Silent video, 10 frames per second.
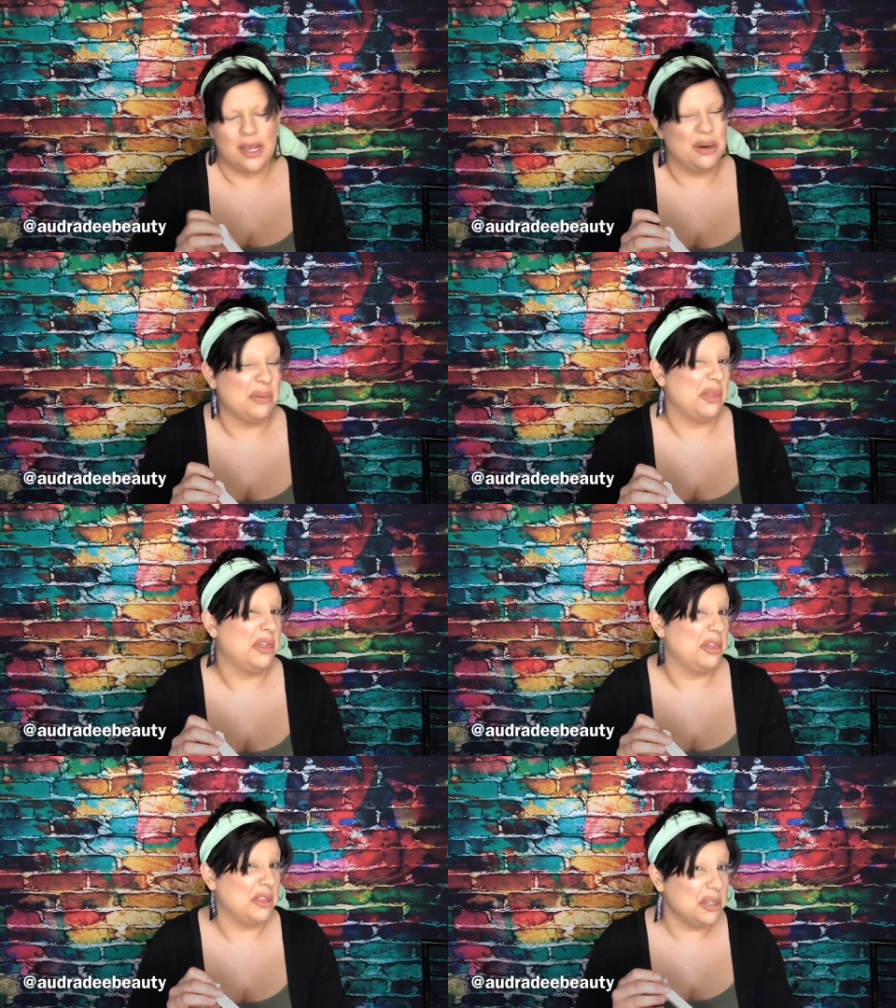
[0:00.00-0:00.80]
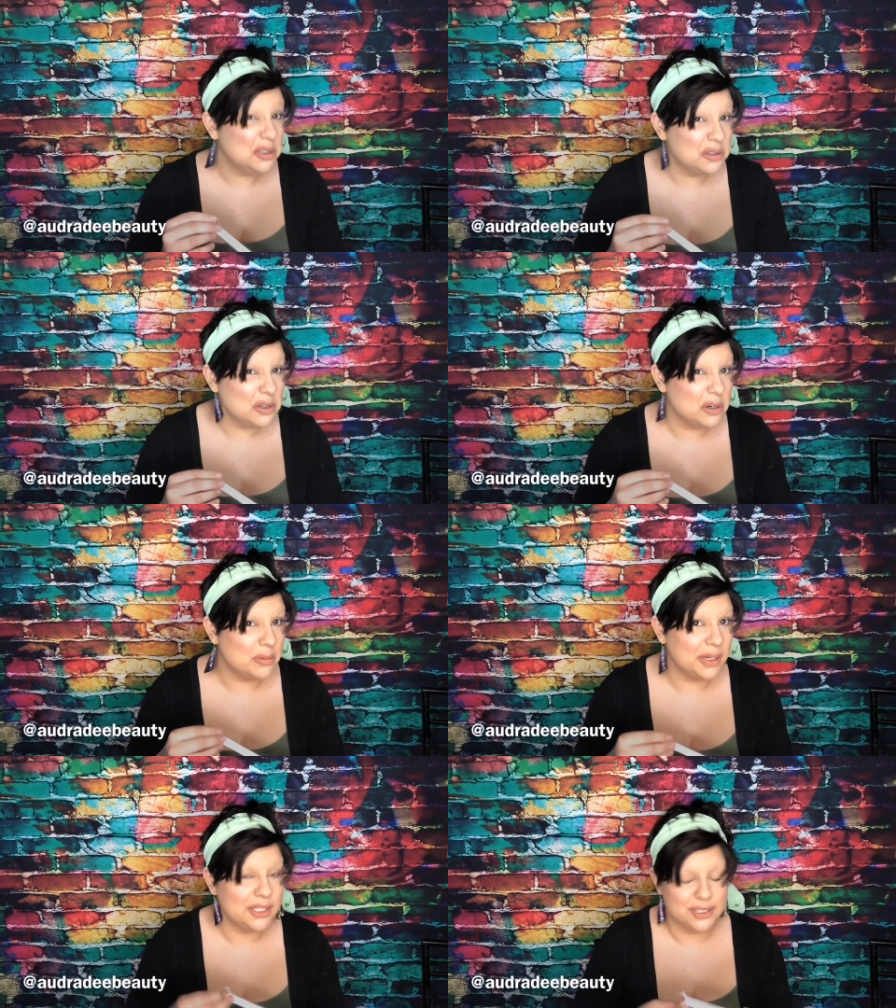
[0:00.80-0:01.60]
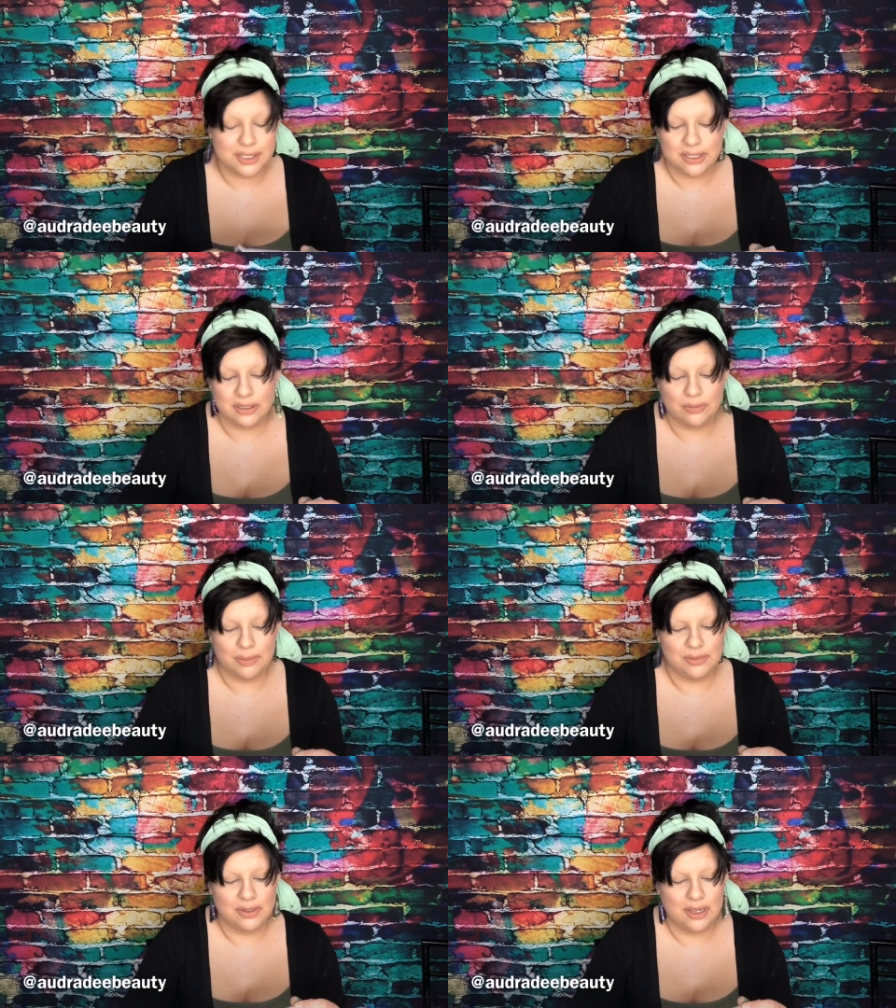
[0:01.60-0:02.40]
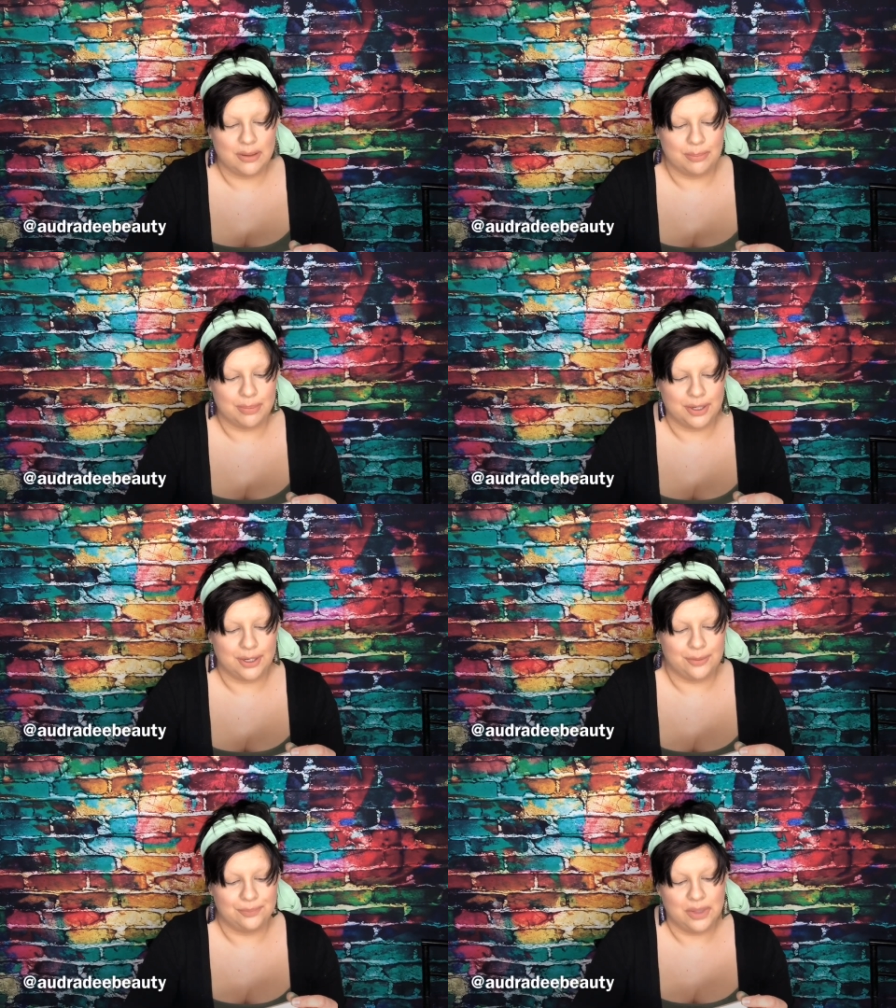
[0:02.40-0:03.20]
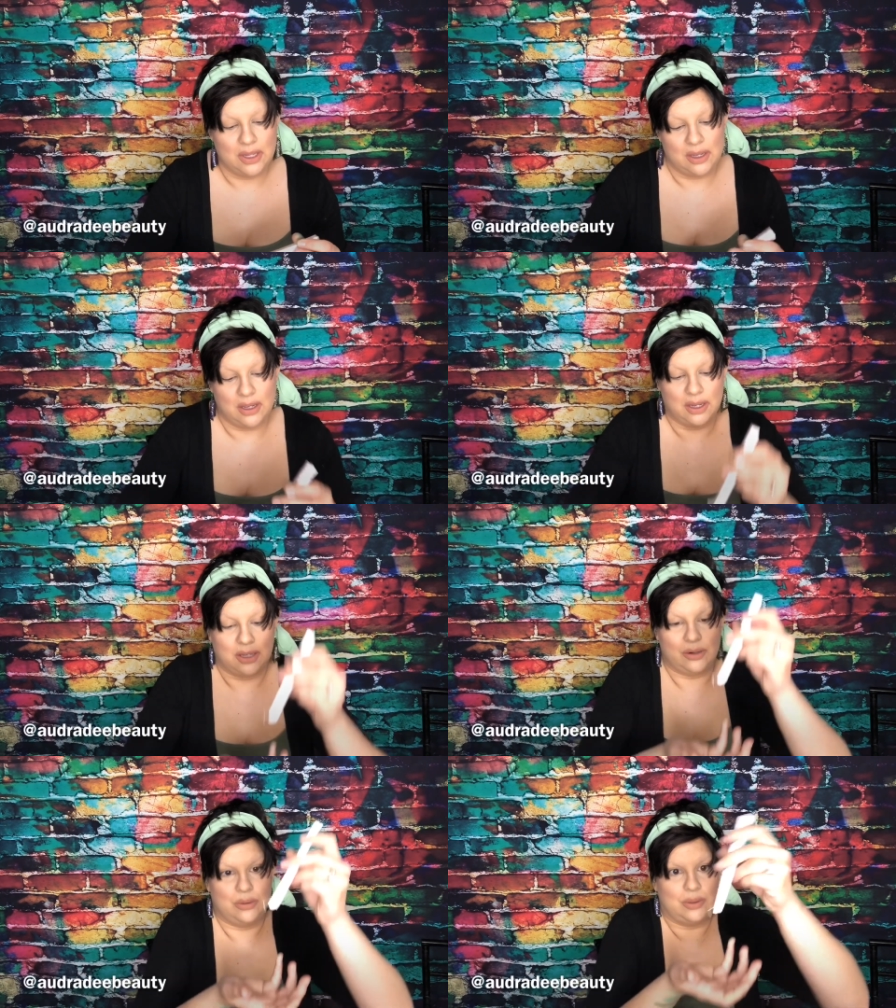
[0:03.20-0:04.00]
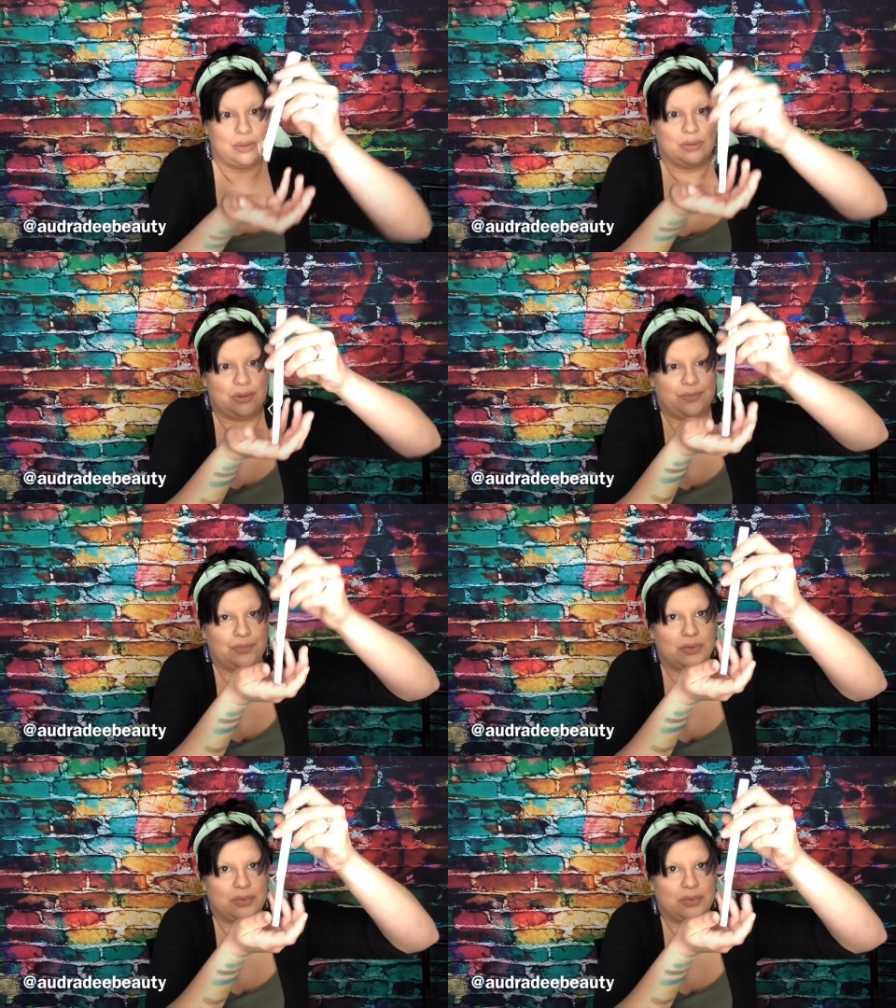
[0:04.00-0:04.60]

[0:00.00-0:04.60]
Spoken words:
I don't think so by judging at their website, but again, who knows?